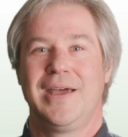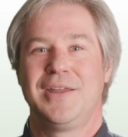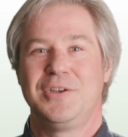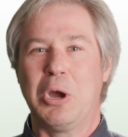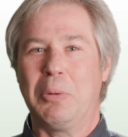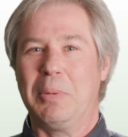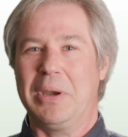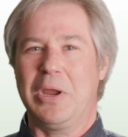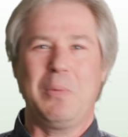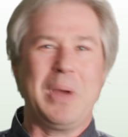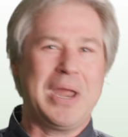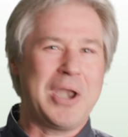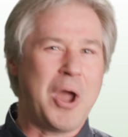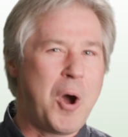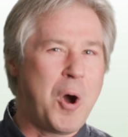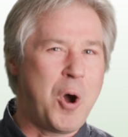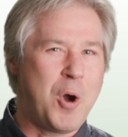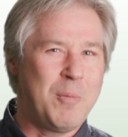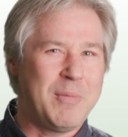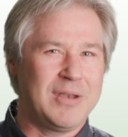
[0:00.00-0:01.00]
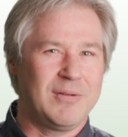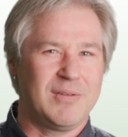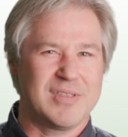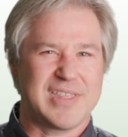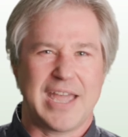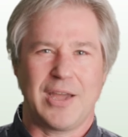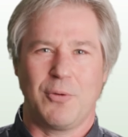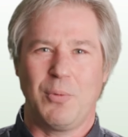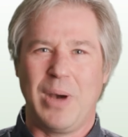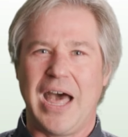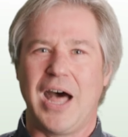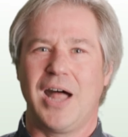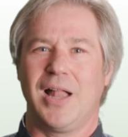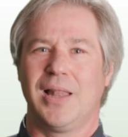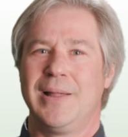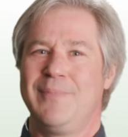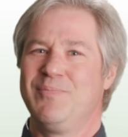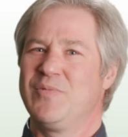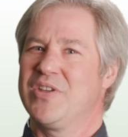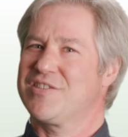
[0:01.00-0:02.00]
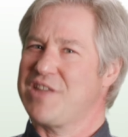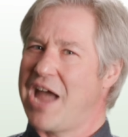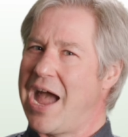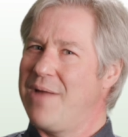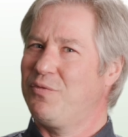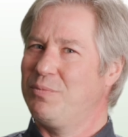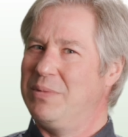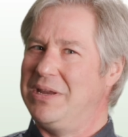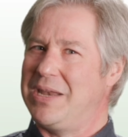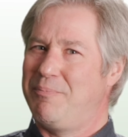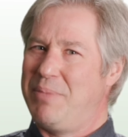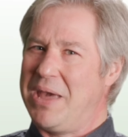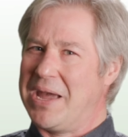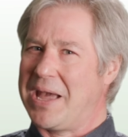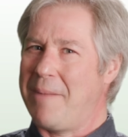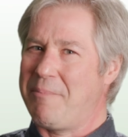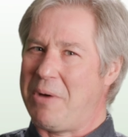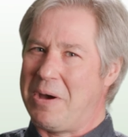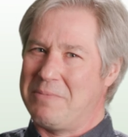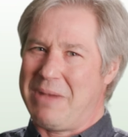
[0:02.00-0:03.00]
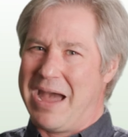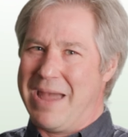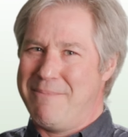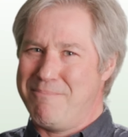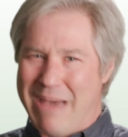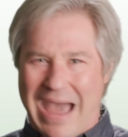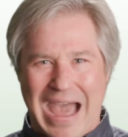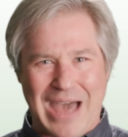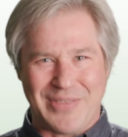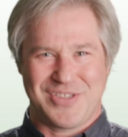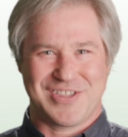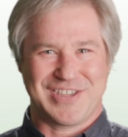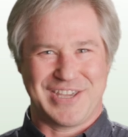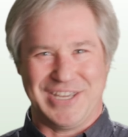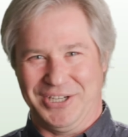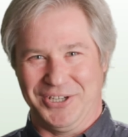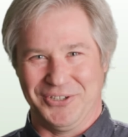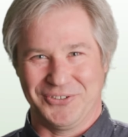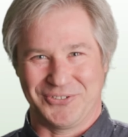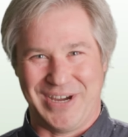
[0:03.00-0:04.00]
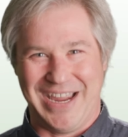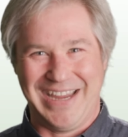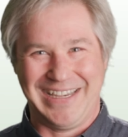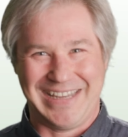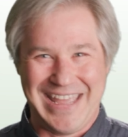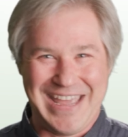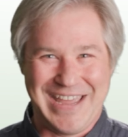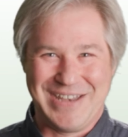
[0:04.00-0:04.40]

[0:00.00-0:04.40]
nobody went home and was like, wow, it's time for me to pick up on my math skills, right?